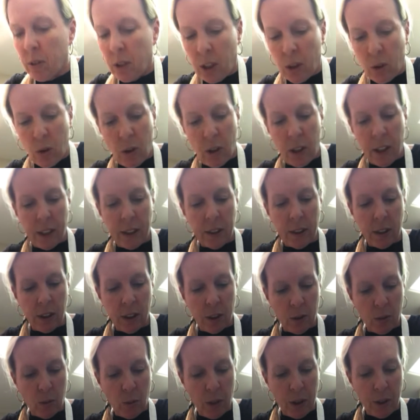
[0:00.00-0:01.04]
I'll go like
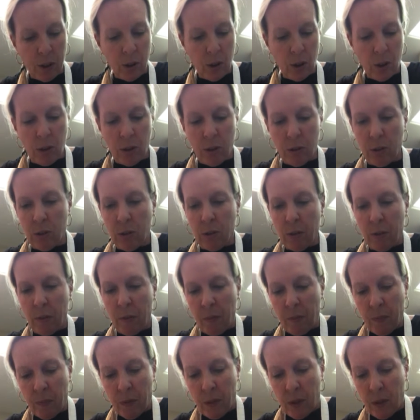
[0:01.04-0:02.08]
this. 1, 2,
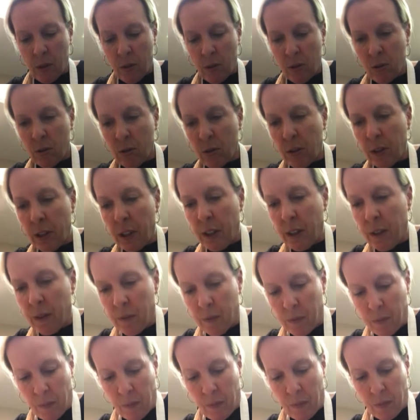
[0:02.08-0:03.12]
3,
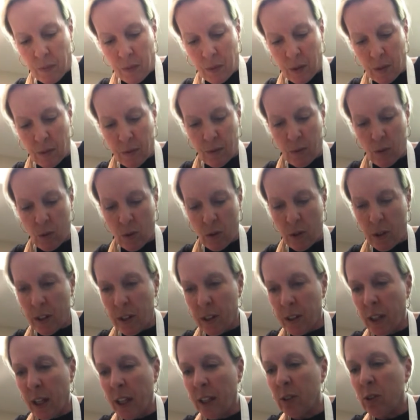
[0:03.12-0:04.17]

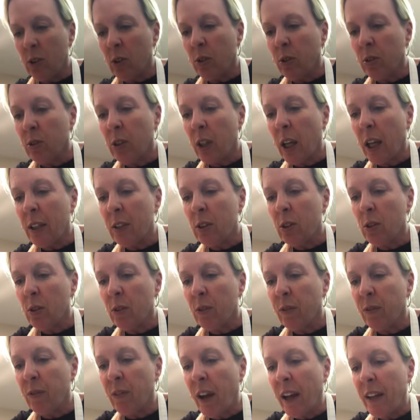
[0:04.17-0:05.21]
4. I'll do
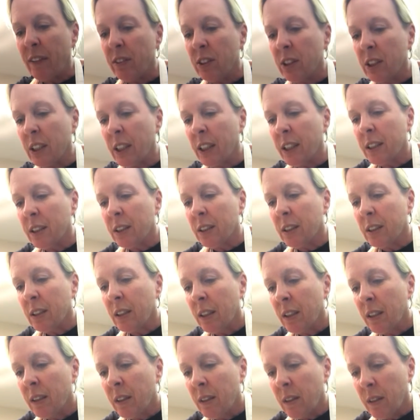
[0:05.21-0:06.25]
5, 6.
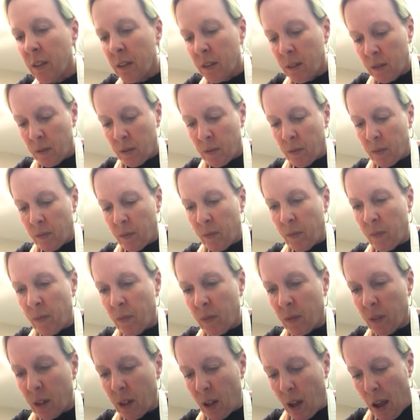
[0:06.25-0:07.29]

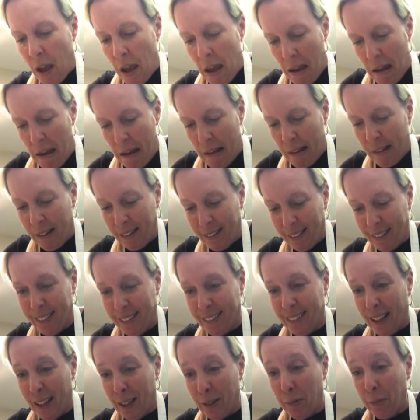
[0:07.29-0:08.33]
A
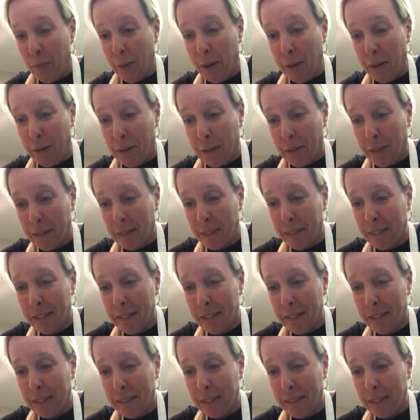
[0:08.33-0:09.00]
lot of butter.